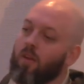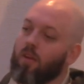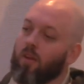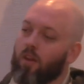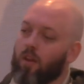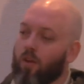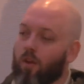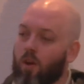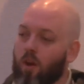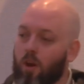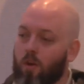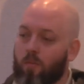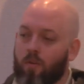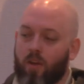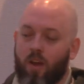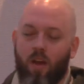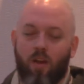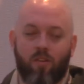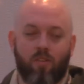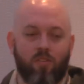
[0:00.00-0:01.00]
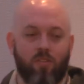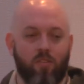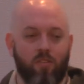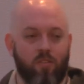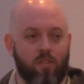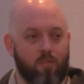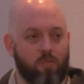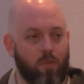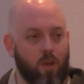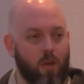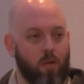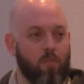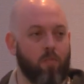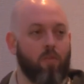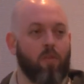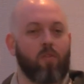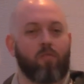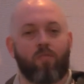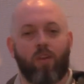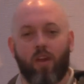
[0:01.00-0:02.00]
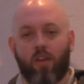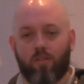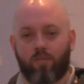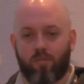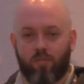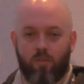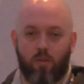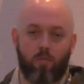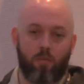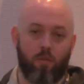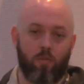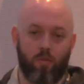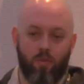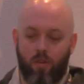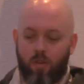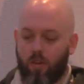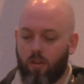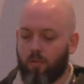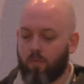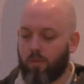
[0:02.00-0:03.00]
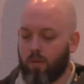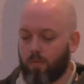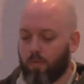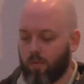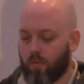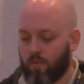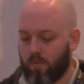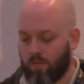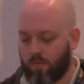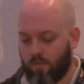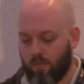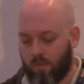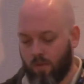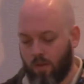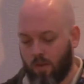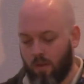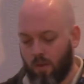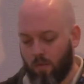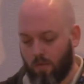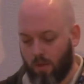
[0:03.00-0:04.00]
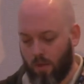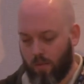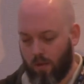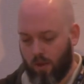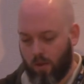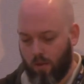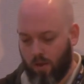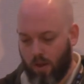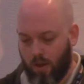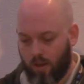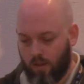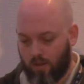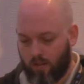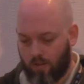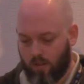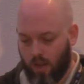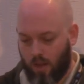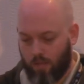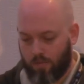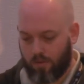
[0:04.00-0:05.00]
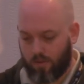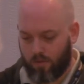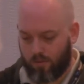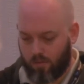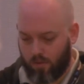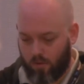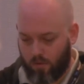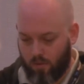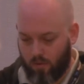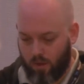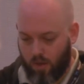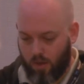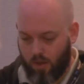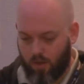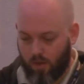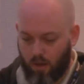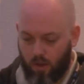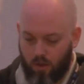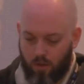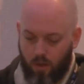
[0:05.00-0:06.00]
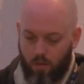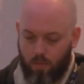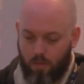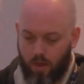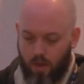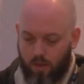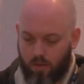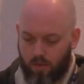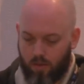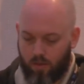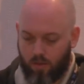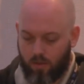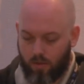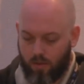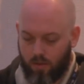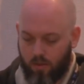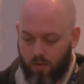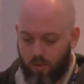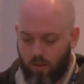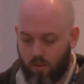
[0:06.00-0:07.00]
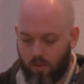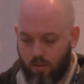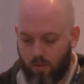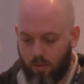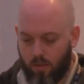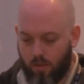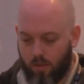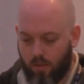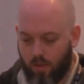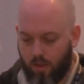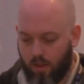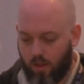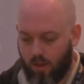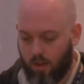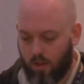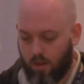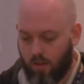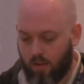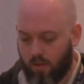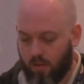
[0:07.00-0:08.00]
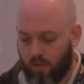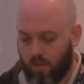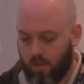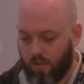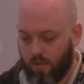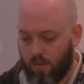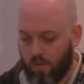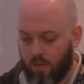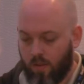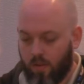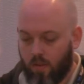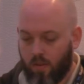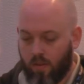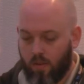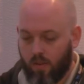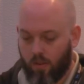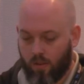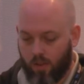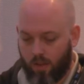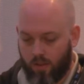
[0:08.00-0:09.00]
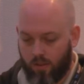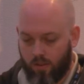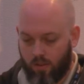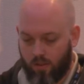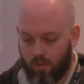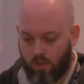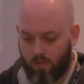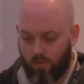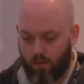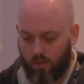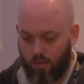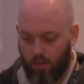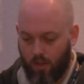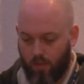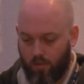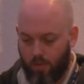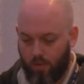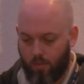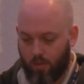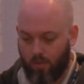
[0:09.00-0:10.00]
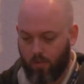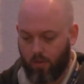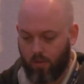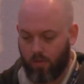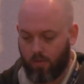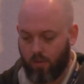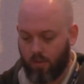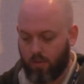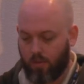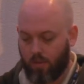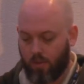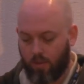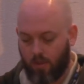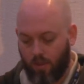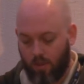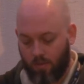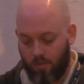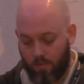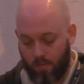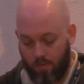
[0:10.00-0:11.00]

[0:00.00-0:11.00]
you know arm analysis is probably more advanced for some people than other people. Let me go ahead and stop this real quick, and then I'll come back to the the, the uh, links and stuff like that if anybody want to write that down.